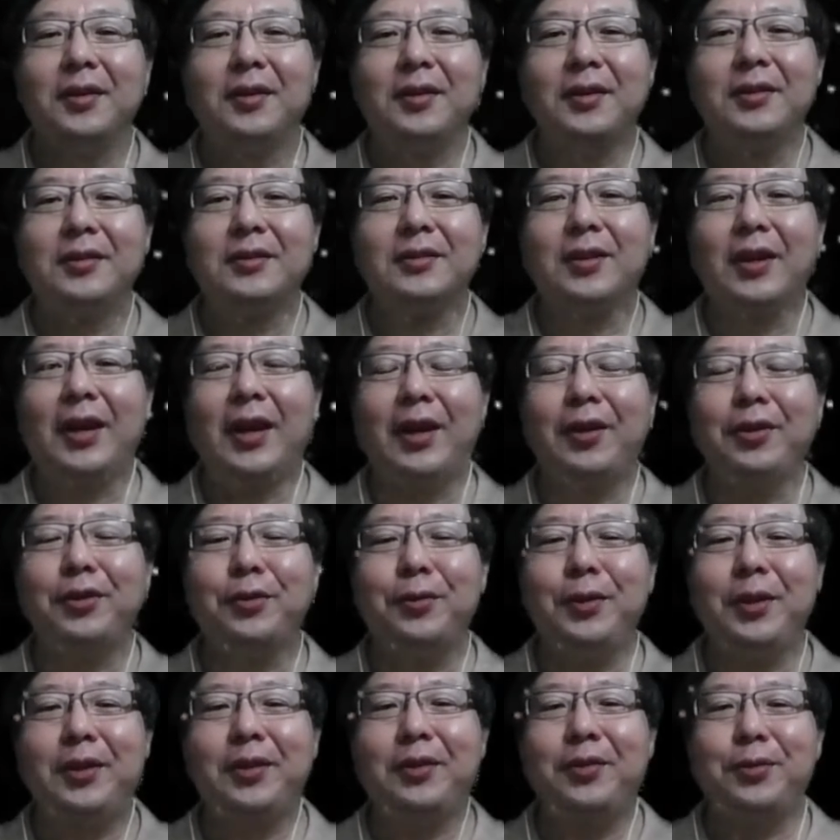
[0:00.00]
So how do
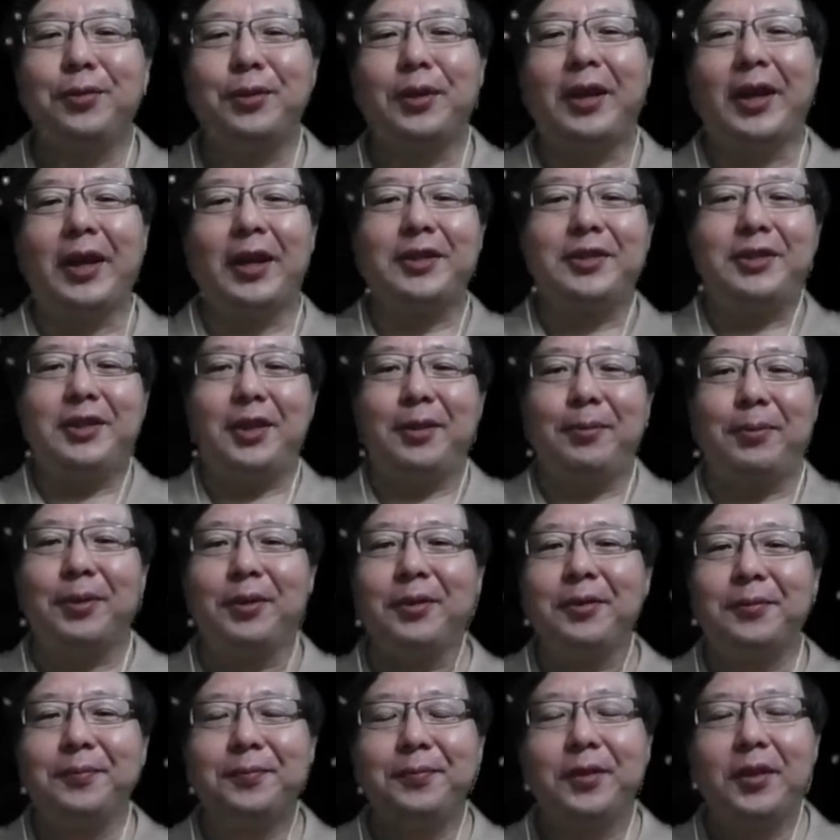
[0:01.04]
we do a hash table?
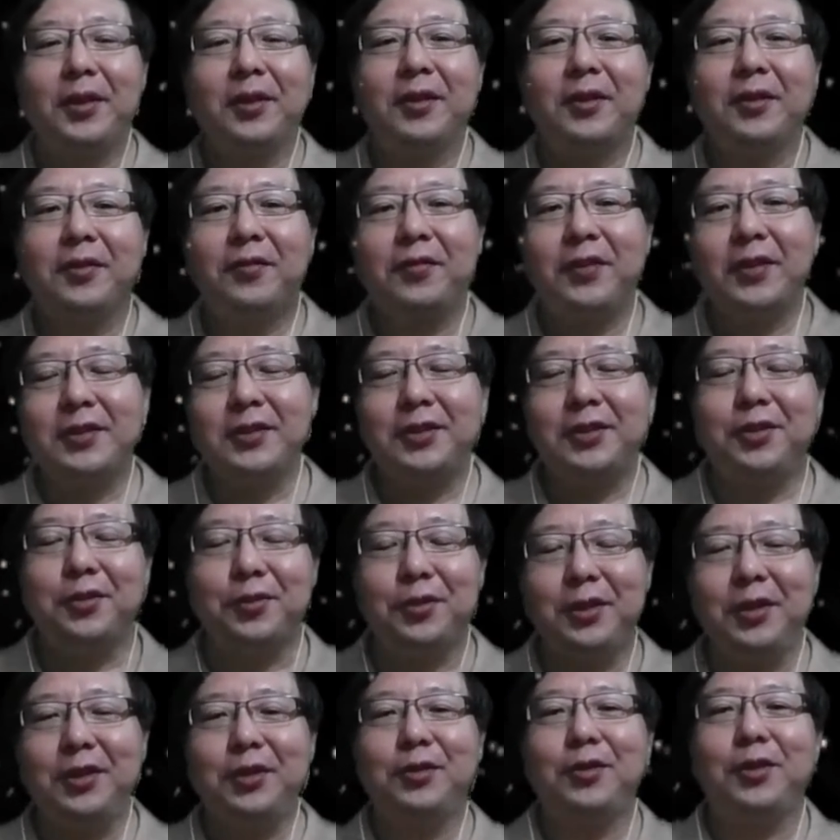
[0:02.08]
First, you
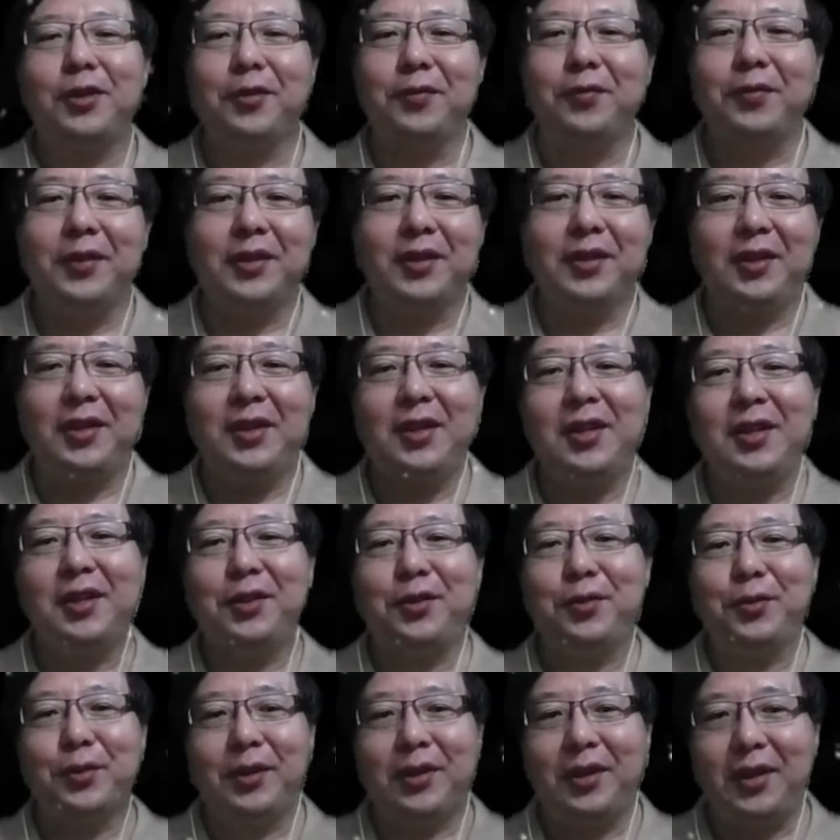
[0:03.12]
need to convert the key
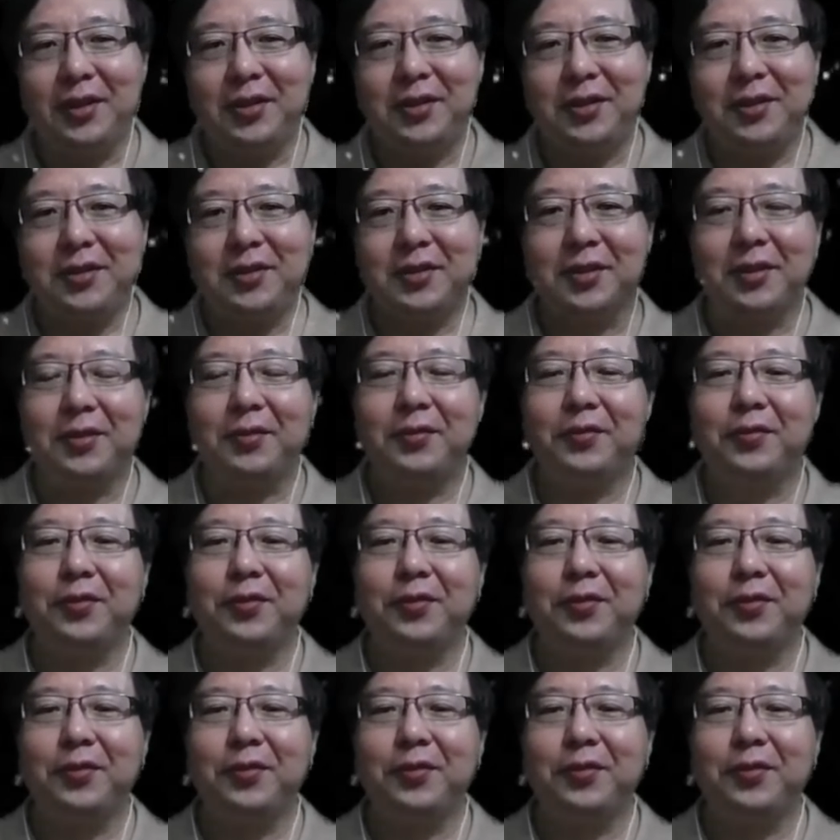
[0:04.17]
into an integer.